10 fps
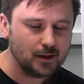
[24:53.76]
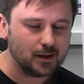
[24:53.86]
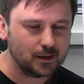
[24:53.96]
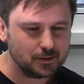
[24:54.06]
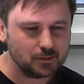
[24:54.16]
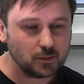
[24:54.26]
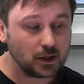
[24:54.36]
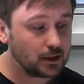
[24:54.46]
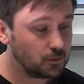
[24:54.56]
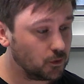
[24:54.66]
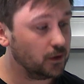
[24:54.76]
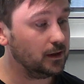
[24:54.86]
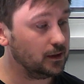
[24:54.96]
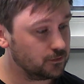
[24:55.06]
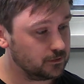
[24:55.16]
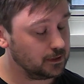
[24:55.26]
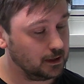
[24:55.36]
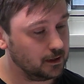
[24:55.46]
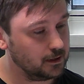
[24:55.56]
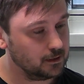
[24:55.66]
But I think one interesting
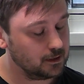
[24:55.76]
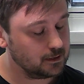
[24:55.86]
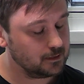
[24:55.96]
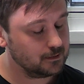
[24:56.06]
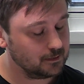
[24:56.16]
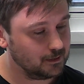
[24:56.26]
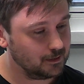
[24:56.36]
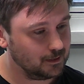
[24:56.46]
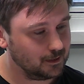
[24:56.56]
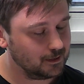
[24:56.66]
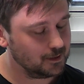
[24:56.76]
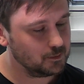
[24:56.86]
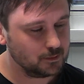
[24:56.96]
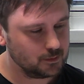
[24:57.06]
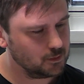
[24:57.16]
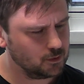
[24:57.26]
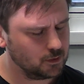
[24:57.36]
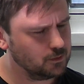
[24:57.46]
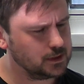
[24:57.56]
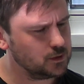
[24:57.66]
area that I'm
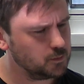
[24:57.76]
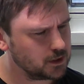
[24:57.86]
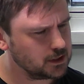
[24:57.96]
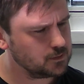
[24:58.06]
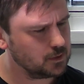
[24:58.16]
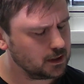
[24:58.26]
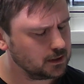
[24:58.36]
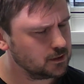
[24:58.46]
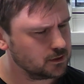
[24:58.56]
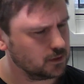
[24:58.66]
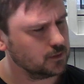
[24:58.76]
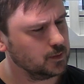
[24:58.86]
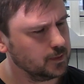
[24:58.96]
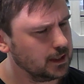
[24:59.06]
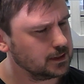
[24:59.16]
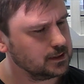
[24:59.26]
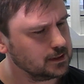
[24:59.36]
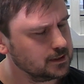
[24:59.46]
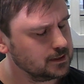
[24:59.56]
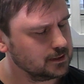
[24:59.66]
always surprised when I talk with banks
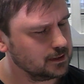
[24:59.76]
is